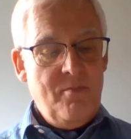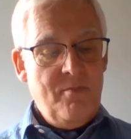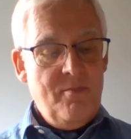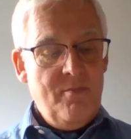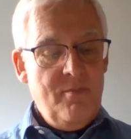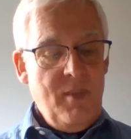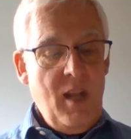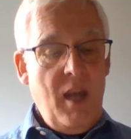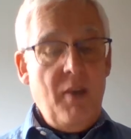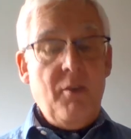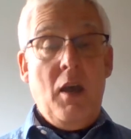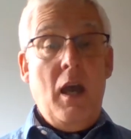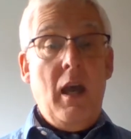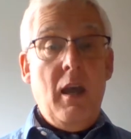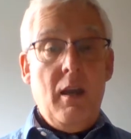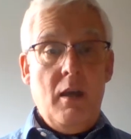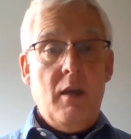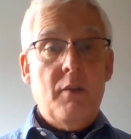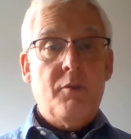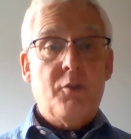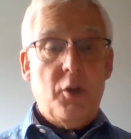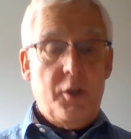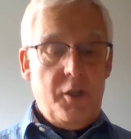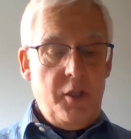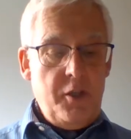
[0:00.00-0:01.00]

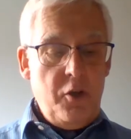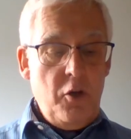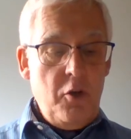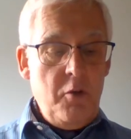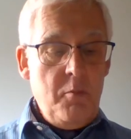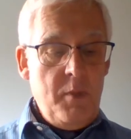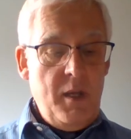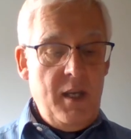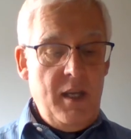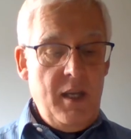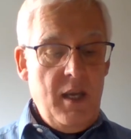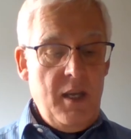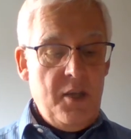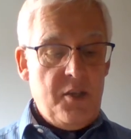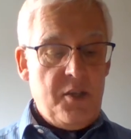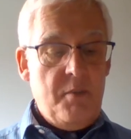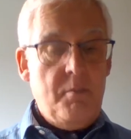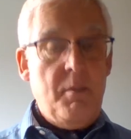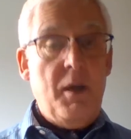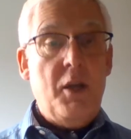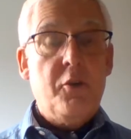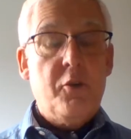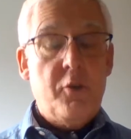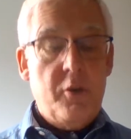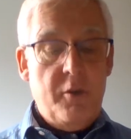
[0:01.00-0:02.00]
I've got it on me, as a
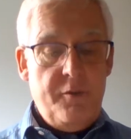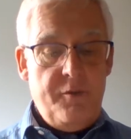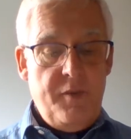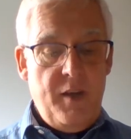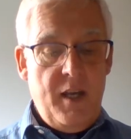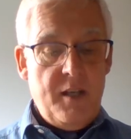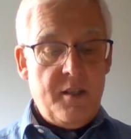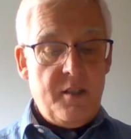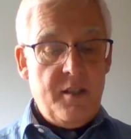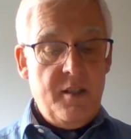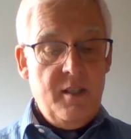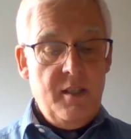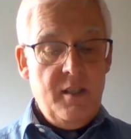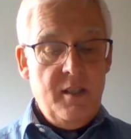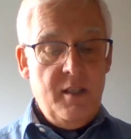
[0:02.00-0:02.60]
matter of fact.